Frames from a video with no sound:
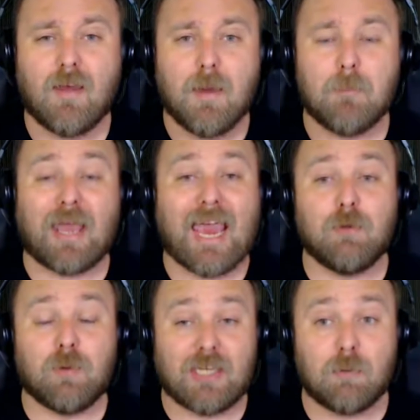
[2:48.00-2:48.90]
But
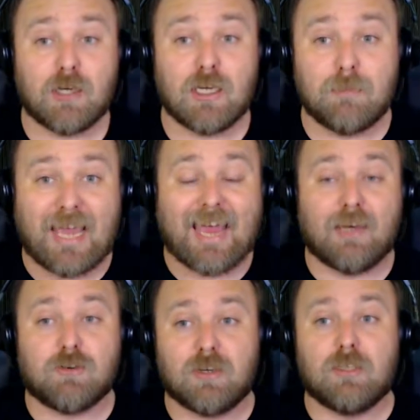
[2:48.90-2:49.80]
anyway, they were going to be
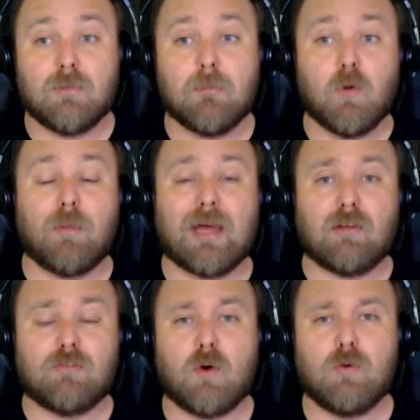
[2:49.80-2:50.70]
entering the mobile
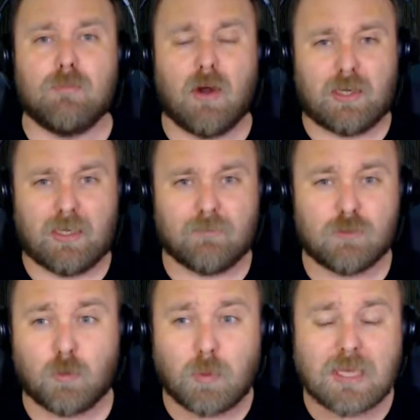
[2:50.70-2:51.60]
phone market.
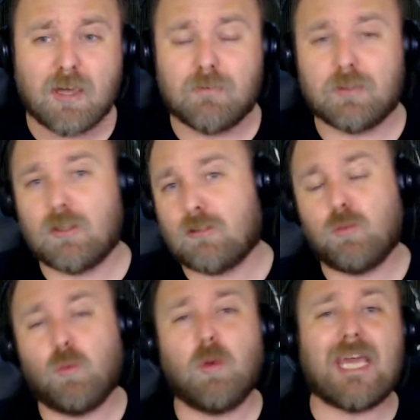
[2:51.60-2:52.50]
So we covered this
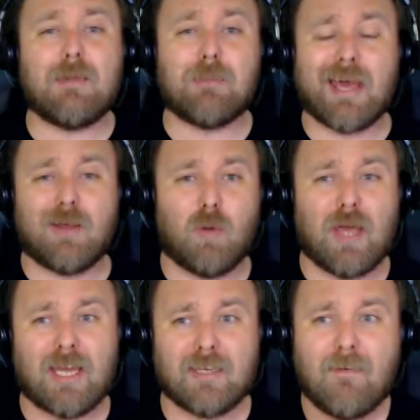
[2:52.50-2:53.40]
way back
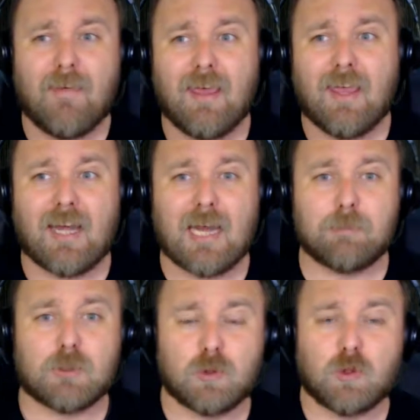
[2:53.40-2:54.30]
when in
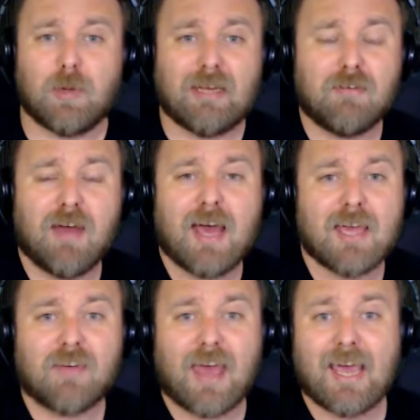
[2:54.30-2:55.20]
episode
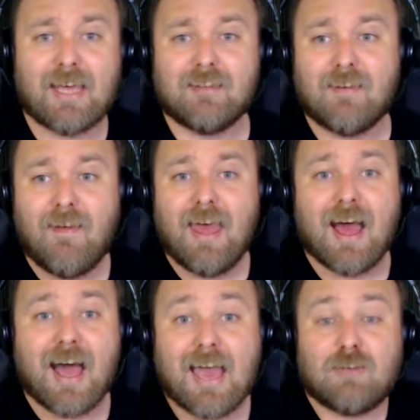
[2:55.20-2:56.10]
25, and
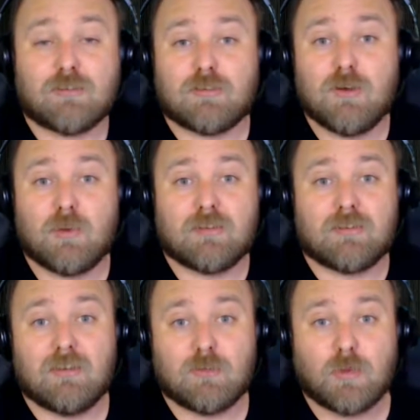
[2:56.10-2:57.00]
I just noticed
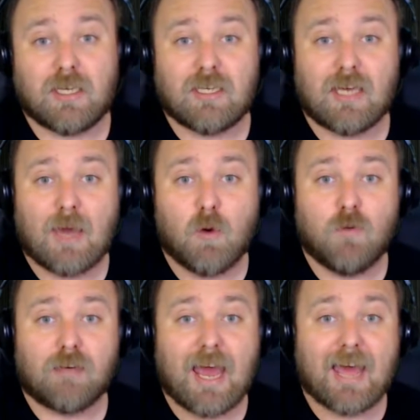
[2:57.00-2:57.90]
this week
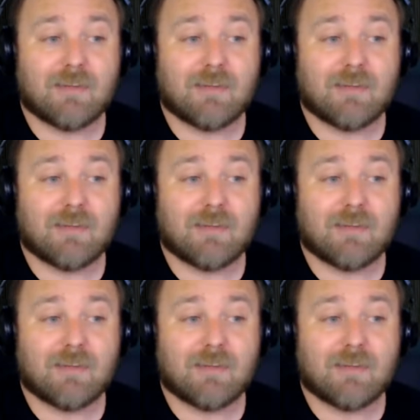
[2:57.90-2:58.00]
over at